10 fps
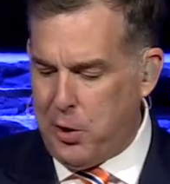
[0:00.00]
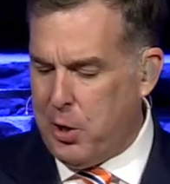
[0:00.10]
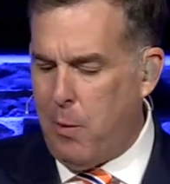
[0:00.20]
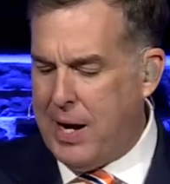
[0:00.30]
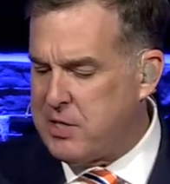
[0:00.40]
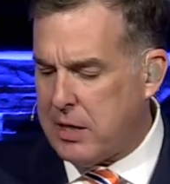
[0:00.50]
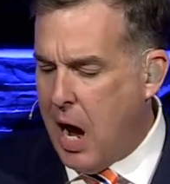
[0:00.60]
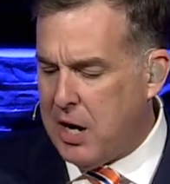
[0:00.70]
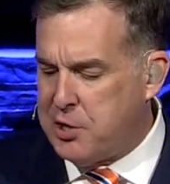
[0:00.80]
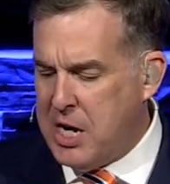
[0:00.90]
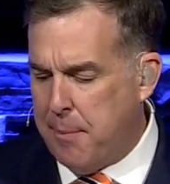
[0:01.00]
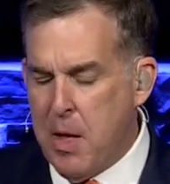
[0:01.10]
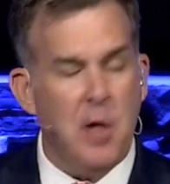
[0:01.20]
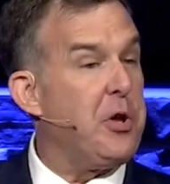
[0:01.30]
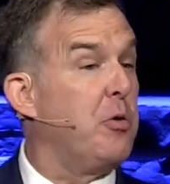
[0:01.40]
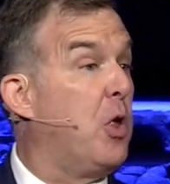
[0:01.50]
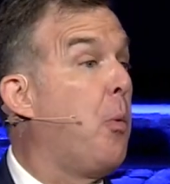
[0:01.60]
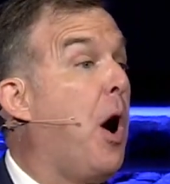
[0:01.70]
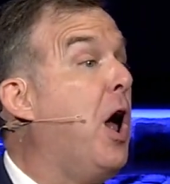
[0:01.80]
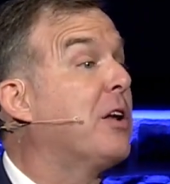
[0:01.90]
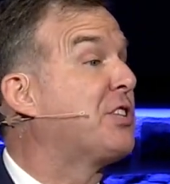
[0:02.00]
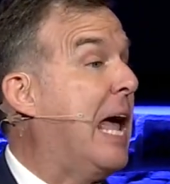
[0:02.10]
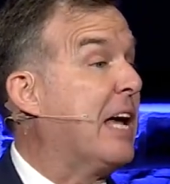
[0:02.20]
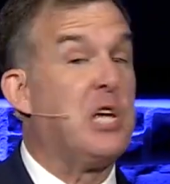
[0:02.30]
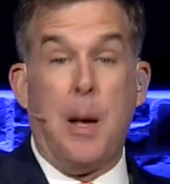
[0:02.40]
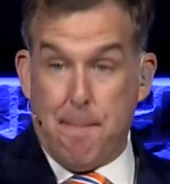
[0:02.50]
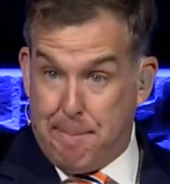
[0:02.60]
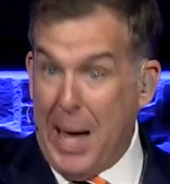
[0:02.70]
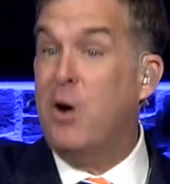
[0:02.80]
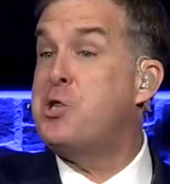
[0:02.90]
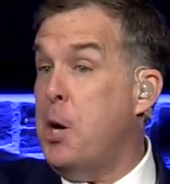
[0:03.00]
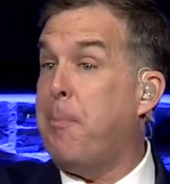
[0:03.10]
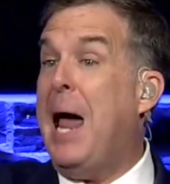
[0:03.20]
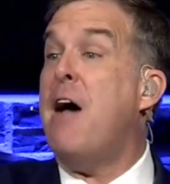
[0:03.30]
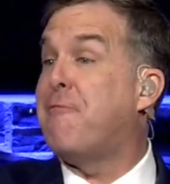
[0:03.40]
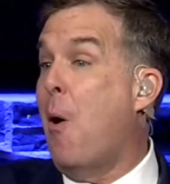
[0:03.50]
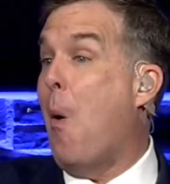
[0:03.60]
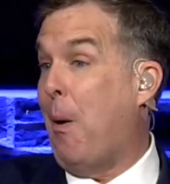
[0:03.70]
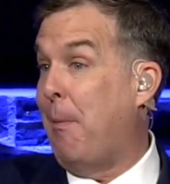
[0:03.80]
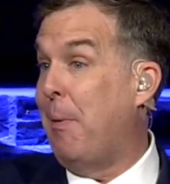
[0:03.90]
your ways acknowledge Him. So the world says, build your platform.